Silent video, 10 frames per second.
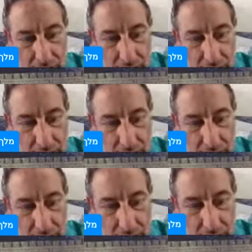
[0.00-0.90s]
years
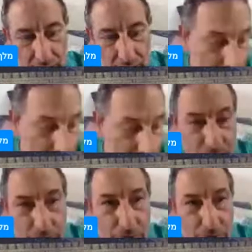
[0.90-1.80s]
ago, 3.5
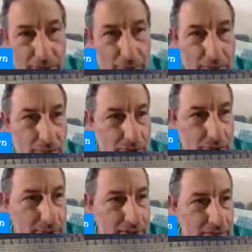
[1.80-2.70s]
years ago already. Wow,
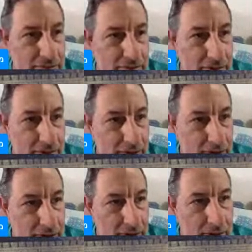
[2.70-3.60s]
hard to believe.
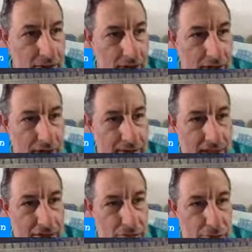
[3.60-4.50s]
And that
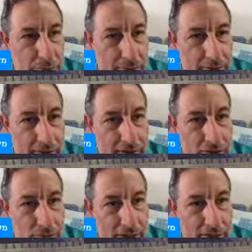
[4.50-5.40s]
is the first place that the
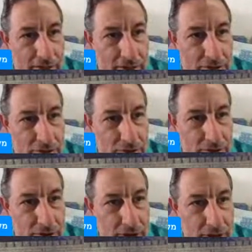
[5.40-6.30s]
Israelites enter
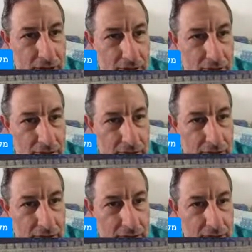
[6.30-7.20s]
the
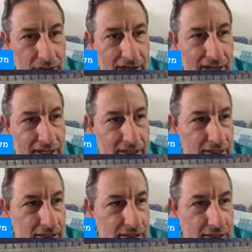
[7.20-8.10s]
land
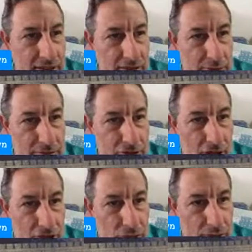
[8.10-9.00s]
in the book of
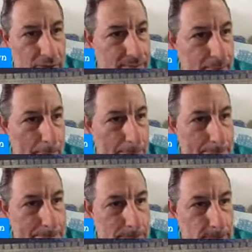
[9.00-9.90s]
Joshua,
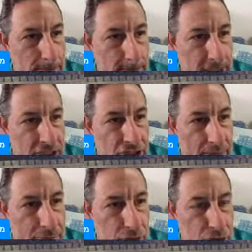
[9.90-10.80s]
chapter
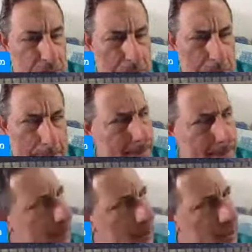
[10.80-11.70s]

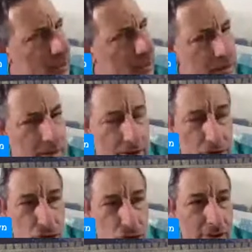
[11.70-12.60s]
10-ish.
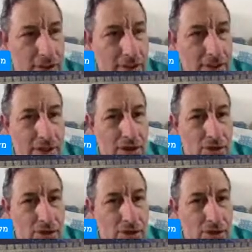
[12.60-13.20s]
Okay.